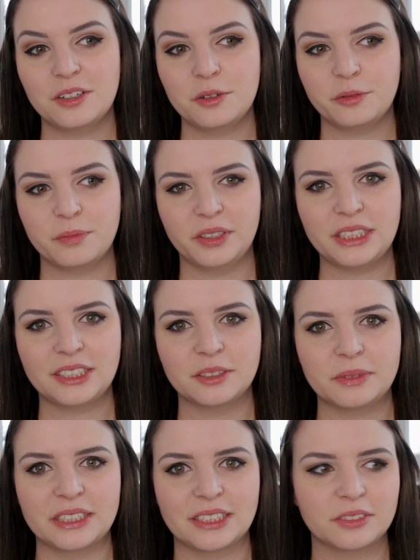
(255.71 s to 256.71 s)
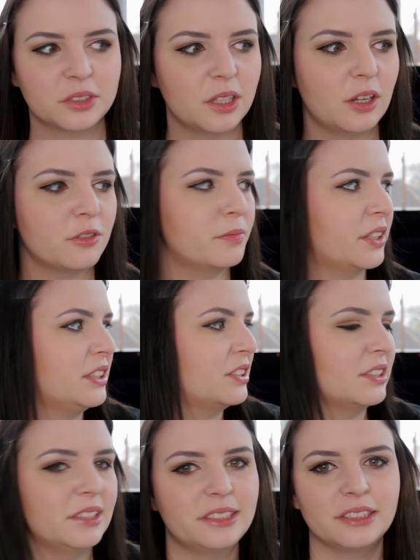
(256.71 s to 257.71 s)
of money to me. It was a lot of money
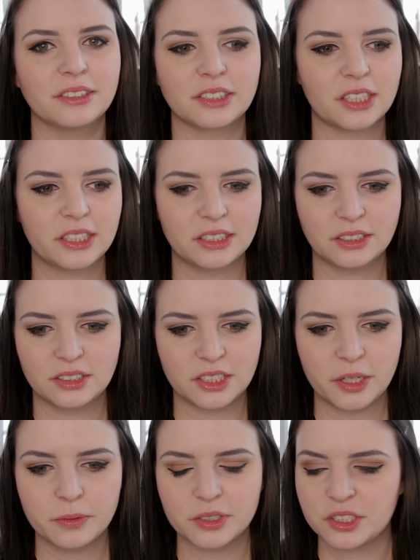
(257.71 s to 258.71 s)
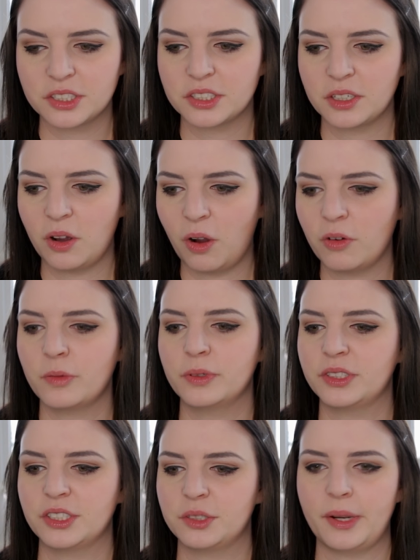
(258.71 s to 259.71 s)
to lose and it was just a
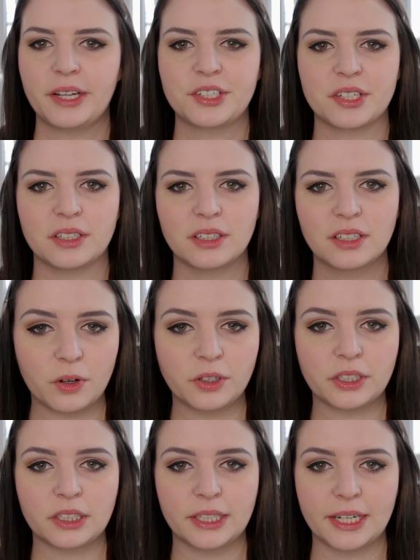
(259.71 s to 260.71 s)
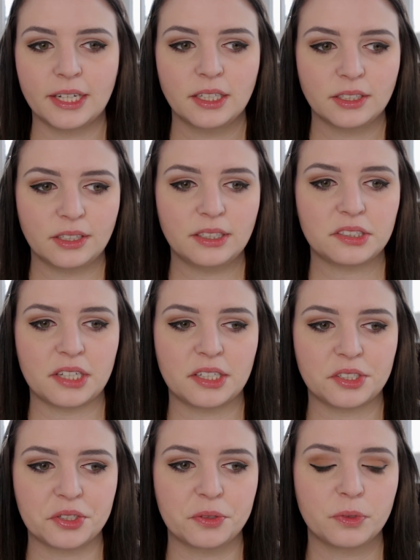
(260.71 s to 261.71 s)
horrible situation. Ironically, this
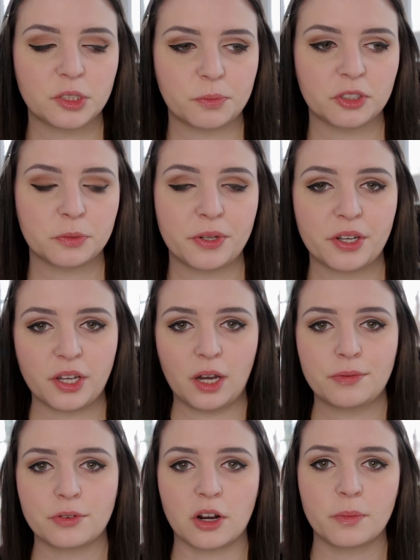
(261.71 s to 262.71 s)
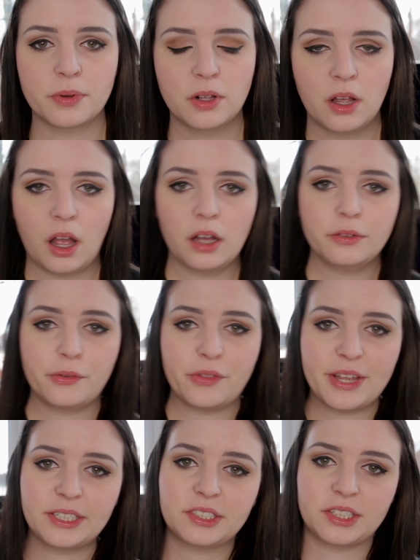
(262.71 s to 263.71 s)
tattoo was supposed to be a cover-up
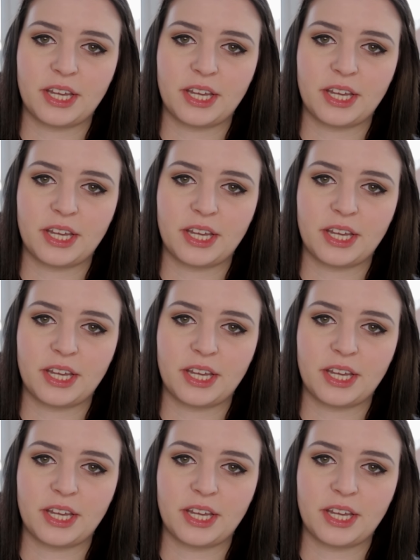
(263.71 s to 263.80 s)
of this